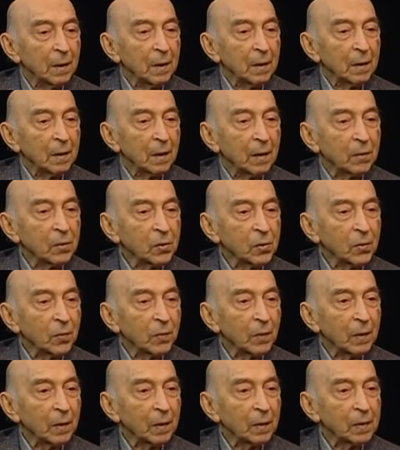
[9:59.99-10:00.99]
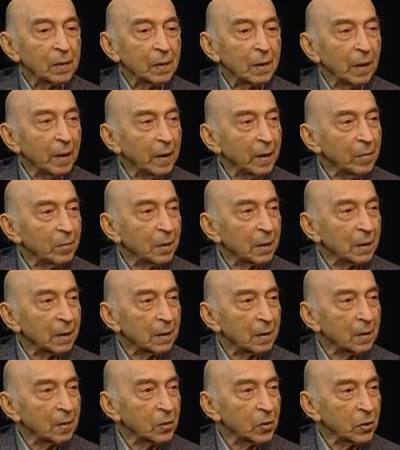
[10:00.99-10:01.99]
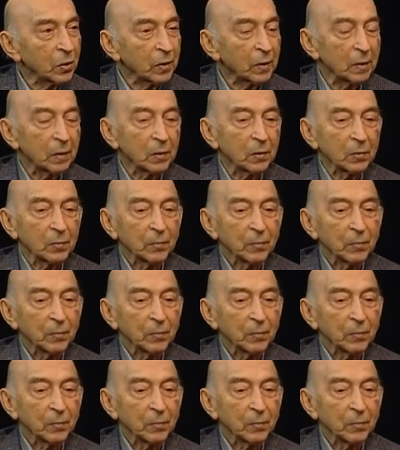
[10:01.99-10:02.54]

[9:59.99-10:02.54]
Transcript: Now, so far as I'm concerned,